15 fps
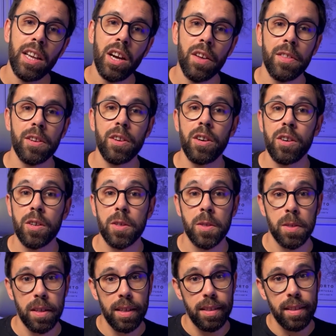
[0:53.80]
other
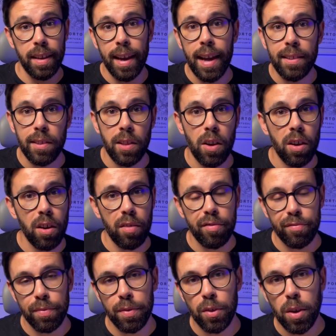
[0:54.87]
course in the catalog of
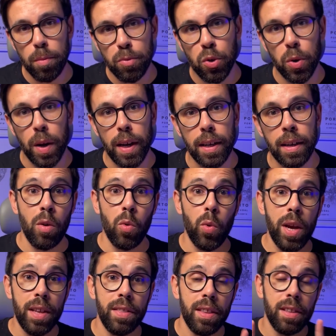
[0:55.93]
dotnet
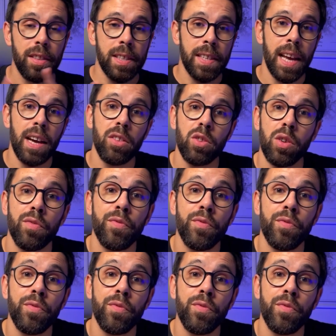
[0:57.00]
with a discount of